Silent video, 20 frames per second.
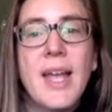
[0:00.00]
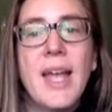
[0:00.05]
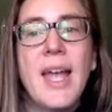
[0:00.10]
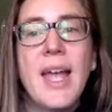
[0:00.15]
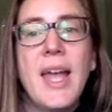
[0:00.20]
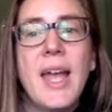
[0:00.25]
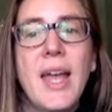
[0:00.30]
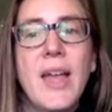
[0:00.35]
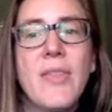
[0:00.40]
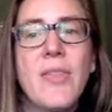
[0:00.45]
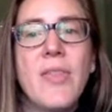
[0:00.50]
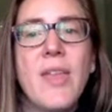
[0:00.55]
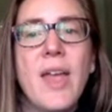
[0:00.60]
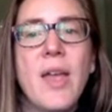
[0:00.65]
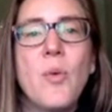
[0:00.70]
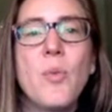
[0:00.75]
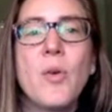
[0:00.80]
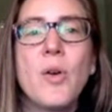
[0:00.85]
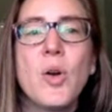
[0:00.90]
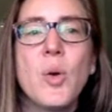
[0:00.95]
and they
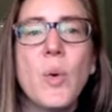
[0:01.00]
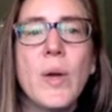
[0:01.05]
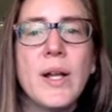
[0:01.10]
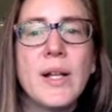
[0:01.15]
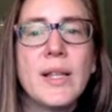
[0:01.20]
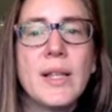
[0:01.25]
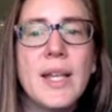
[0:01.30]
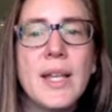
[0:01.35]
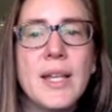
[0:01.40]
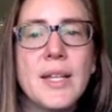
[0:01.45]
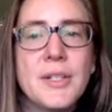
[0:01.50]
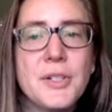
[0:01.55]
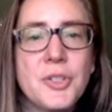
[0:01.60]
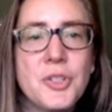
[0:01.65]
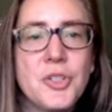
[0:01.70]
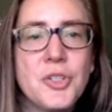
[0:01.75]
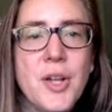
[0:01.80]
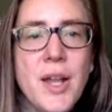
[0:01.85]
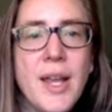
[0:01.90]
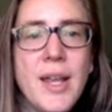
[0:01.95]
will quickly
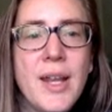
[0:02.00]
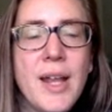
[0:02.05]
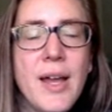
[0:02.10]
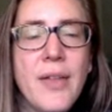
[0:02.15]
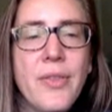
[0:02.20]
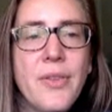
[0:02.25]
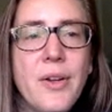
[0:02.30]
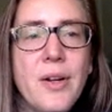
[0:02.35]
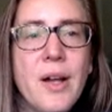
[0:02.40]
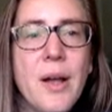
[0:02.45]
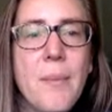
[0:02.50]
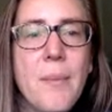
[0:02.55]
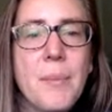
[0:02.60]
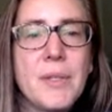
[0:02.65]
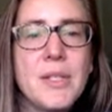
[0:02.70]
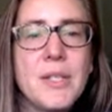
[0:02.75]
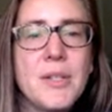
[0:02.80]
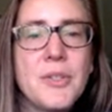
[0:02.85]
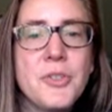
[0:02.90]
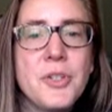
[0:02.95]
shade out their
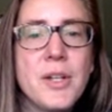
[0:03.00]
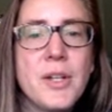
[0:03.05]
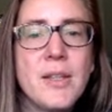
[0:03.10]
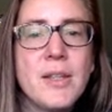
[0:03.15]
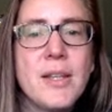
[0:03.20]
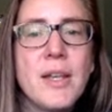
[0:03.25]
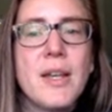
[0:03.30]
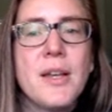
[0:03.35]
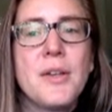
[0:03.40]
competition